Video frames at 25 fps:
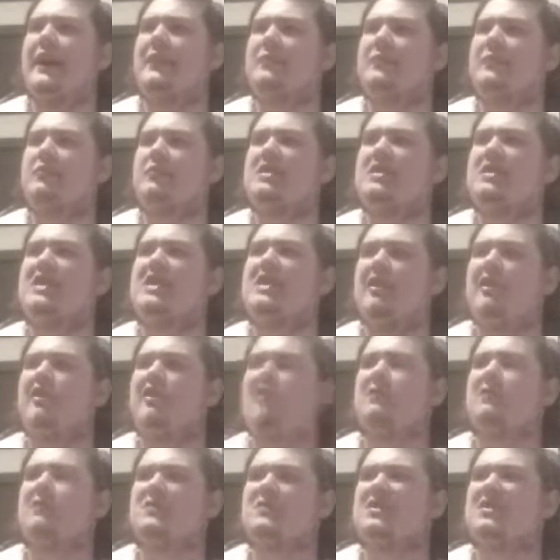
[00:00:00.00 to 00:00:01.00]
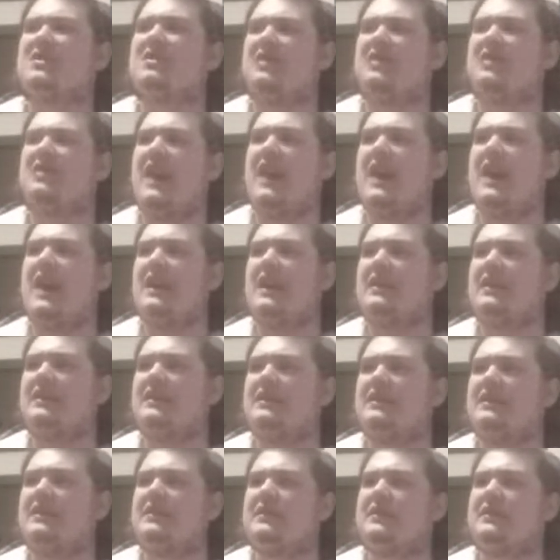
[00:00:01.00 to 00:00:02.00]
with the arms and all that,
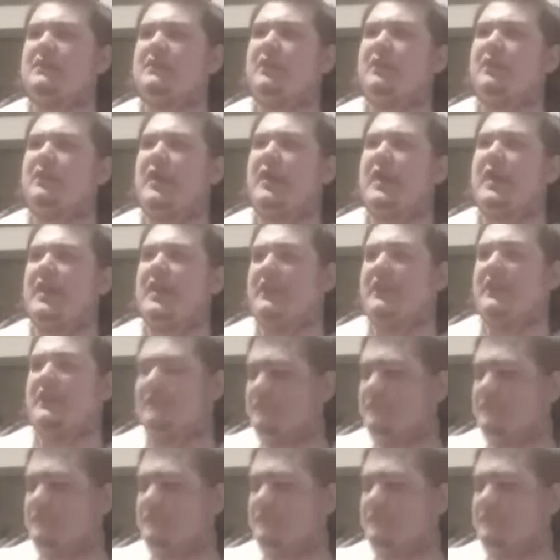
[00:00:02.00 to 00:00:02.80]
but